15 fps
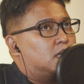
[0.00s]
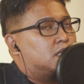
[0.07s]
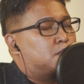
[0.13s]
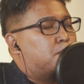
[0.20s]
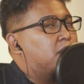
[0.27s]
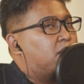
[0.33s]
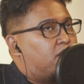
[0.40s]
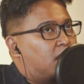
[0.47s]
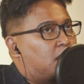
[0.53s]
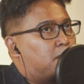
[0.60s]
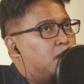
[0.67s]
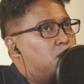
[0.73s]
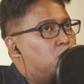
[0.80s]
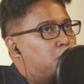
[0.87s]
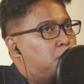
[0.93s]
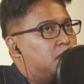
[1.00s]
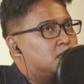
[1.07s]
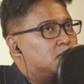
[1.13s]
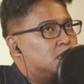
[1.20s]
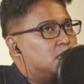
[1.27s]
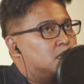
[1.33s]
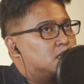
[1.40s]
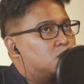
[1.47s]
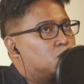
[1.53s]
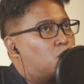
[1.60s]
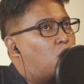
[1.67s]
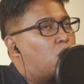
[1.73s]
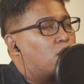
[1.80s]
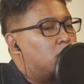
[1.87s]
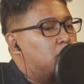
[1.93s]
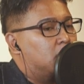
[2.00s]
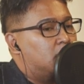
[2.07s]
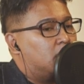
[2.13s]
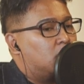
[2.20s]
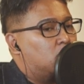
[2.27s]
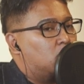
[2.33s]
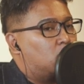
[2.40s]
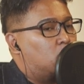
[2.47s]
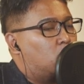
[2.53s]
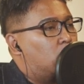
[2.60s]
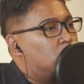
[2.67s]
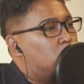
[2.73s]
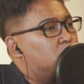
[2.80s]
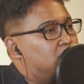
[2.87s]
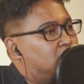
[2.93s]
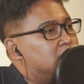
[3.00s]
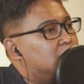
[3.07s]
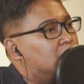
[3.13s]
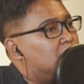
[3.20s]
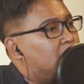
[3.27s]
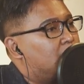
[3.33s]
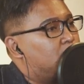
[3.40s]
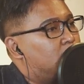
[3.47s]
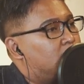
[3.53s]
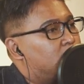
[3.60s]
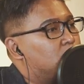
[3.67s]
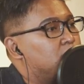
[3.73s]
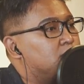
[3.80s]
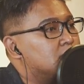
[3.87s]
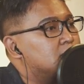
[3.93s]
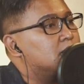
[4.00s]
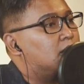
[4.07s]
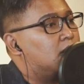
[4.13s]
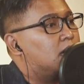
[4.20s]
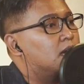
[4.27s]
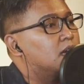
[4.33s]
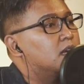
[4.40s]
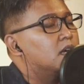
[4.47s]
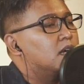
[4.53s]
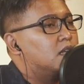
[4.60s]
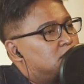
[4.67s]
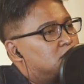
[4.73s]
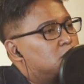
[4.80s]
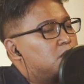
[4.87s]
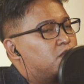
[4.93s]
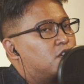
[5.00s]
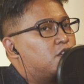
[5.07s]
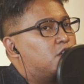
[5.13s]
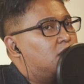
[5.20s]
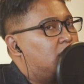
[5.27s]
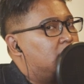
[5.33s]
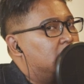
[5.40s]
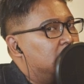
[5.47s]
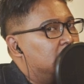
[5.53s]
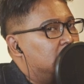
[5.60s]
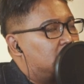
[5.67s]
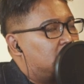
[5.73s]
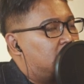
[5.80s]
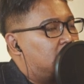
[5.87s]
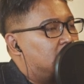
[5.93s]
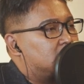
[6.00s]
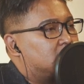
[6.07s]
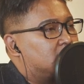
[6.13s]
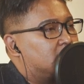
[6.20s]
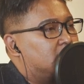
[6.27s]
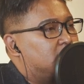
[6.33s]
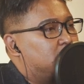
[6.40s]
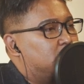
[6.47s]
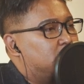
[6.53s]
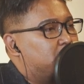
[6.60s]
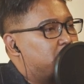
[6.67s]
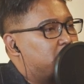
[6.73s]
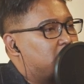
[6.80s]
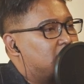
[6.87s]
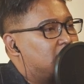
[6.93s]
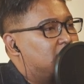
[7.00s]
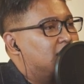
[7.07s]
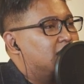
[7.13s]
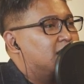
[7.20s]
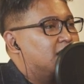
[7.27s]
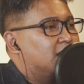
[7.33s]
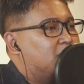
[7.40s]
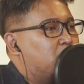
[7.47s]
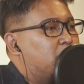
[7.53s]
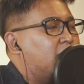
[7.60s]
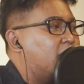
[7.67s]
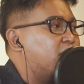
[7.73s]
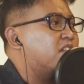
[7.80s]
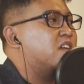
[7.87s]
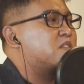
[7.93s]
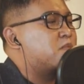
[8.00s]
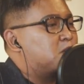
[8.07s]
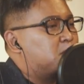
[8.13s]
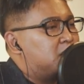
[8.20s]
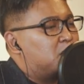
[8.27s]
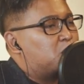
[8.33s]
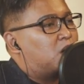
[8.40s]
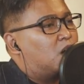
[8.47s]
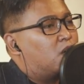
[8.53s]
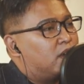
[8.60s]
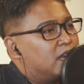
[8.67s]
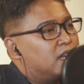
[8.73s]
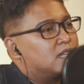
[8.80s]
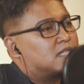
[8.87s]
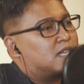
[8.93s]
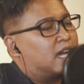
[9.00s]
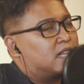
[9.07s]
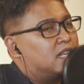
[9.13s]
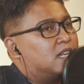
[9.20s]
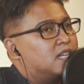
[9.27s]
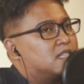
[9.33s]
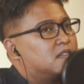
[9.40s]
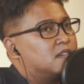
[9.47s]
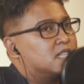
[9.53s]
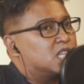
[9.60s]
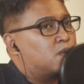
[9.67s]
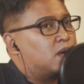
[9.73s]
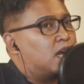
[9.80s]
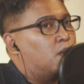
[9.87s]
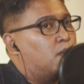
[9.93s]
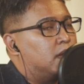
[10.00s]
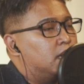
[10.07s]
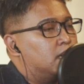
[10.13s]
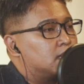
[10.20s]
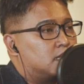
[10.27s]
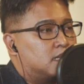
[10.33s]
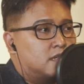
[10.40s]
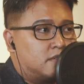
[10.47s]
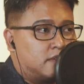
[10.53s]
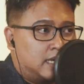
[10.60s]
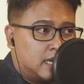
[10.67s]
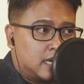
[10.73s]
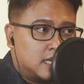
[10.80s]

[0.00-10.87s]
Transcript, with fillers: is perfect, but no place is so horrible that you don't want to visit lah. You don't have to visit lah. So before you all like legal threat us, right? You. We have a responsibility to our readers. I think that's the reason why our readers still read